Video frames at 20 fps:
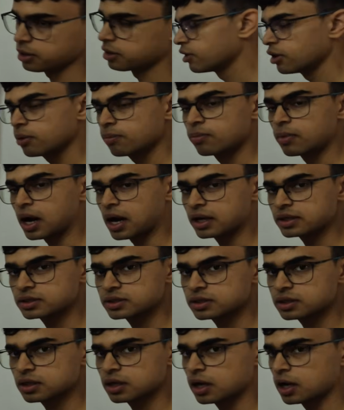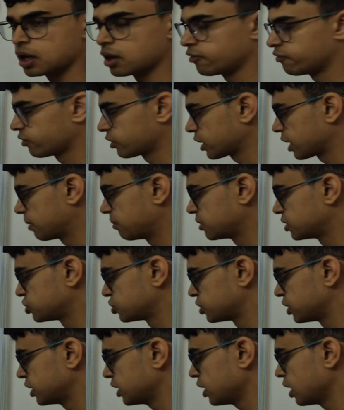If your marks for
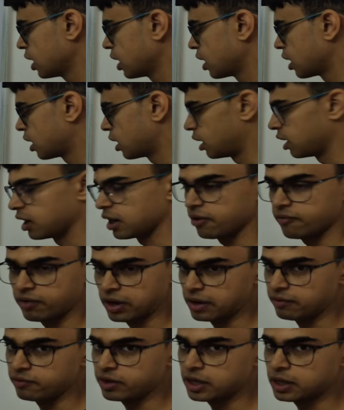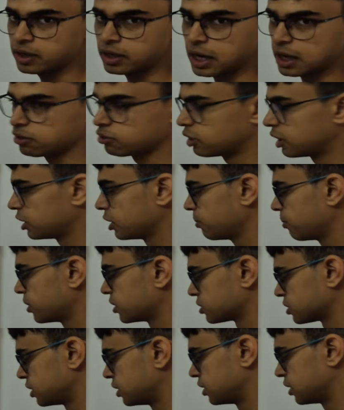chemistry, when we calculate the
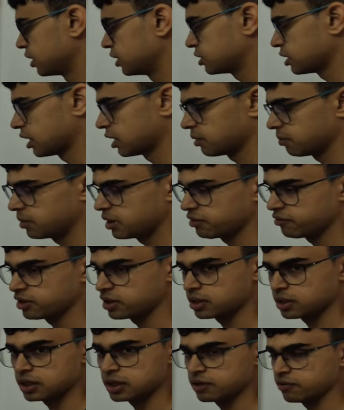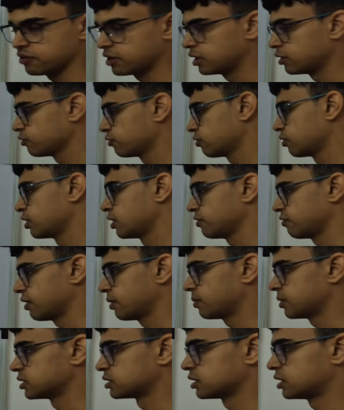percentage, are between 35 to
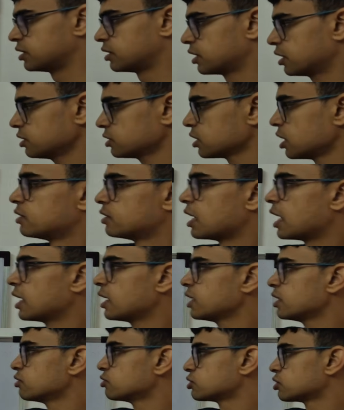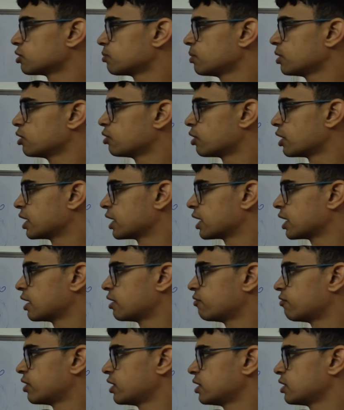45%, then you should be going
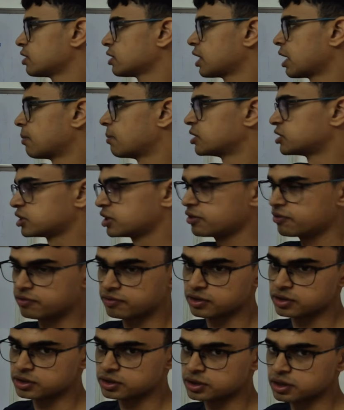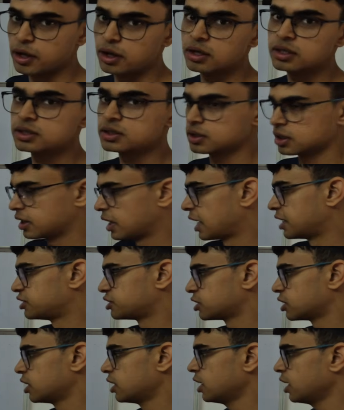ahead with chemistry first, because
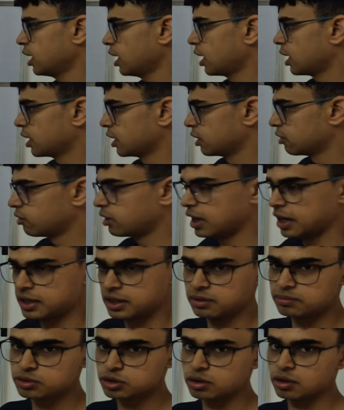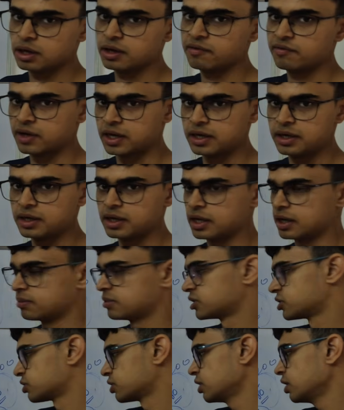naturally you will end up scoring well in
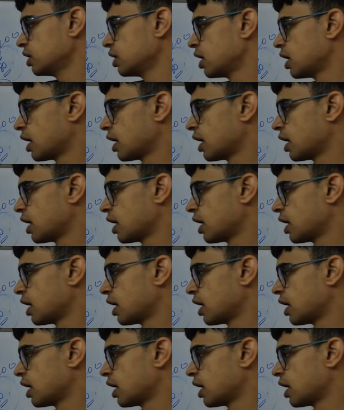chemistry.